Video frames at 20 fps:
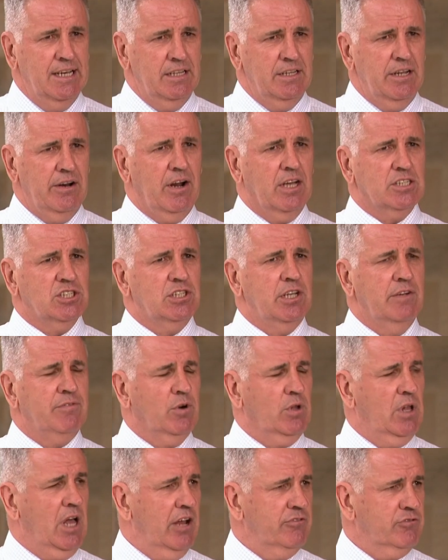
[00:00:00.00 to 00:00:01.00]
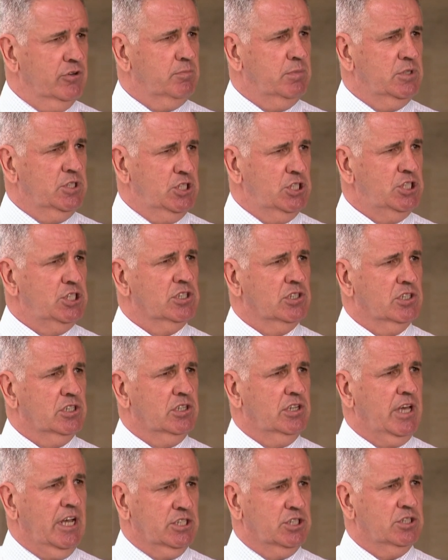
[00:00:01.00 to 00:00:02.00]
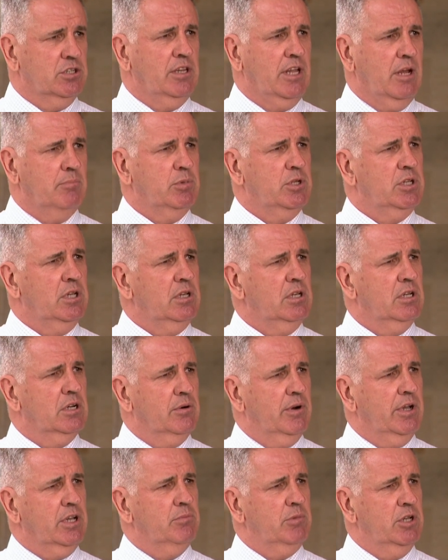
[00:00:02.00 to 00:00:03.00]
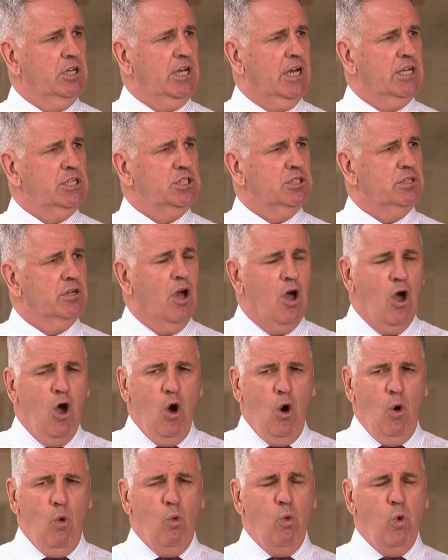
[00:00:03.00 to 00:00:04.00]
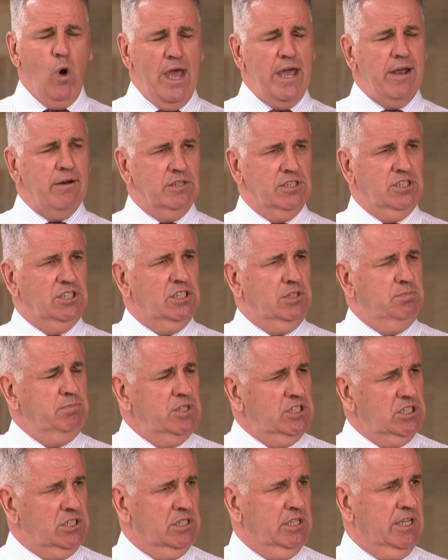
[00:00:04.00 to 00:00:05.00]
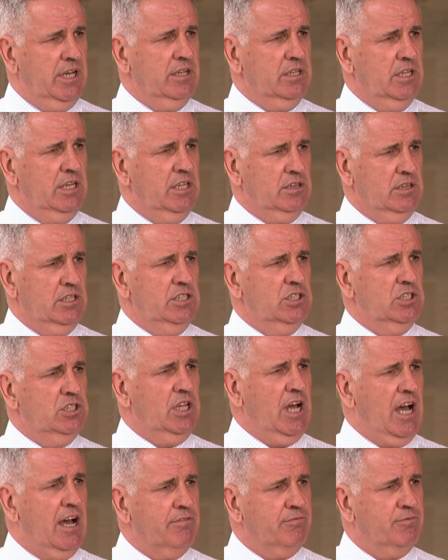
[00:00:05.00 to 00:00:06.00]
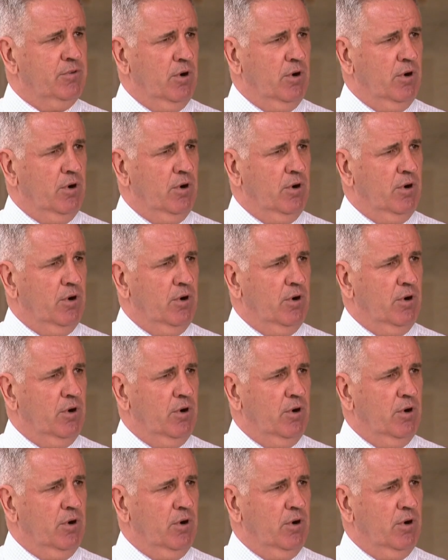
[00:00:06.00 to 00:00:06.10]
There are several hundred positions attached to that particular recommendation. Where is this minister going to get these staff